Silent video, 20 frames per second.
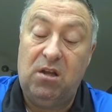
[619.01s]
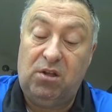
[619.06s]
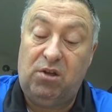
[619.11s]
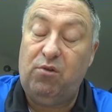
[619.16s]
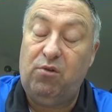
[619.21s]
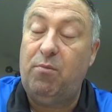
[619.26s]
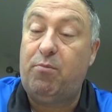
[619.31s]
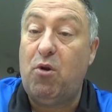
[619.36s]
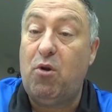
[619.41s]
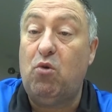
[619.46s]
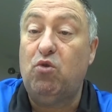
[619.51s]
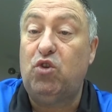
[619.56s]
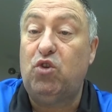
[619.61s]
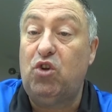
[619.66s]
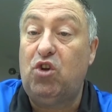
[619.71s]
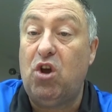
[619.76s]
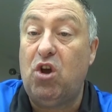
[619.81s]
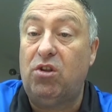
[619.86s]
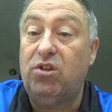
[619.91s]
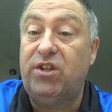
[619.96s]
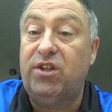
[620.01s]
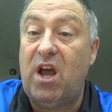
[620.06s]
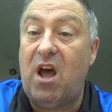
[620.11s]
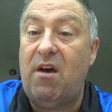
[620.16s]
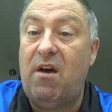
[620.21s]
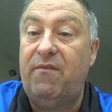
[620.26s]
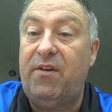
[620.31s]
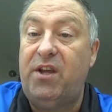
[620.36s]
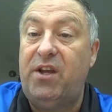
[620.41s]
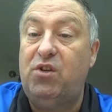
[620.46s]
Do the pros and cons
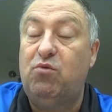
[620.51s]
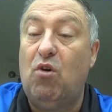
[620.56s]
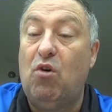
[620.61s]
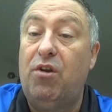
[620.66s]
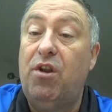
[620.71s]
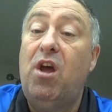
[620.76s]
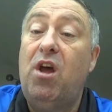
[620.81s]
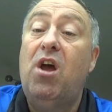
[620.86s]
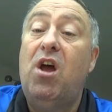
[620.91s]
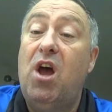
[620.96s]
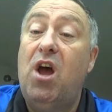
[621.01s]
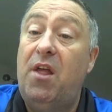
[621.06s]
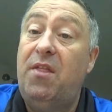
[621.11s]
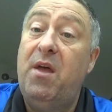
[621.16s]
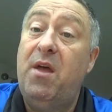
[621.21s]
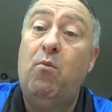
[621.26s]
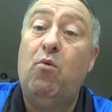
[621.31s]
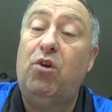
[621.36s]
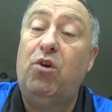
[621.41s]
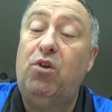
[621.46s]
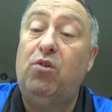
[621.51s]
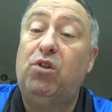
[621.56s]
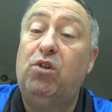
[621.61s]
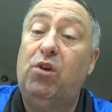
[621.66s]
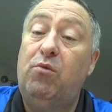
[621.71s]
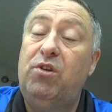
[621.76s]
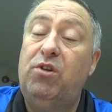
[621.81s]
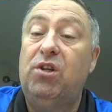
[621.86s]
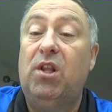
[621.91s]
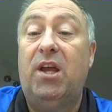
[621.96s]
out of each one, and then what you'll
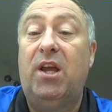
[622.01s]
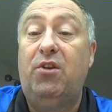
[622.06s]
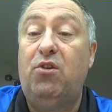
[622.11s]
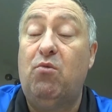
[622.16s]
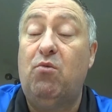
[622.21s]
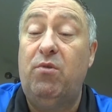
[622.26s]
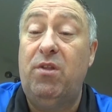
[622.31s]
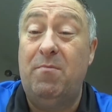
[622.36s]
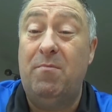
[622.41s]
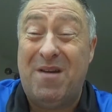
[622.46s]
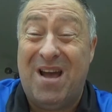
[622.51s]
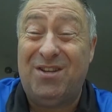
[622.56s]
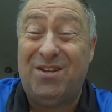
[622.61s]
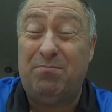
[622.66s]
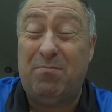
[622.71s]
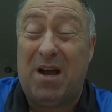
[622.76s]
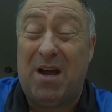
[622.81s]
do is you'll end up with the best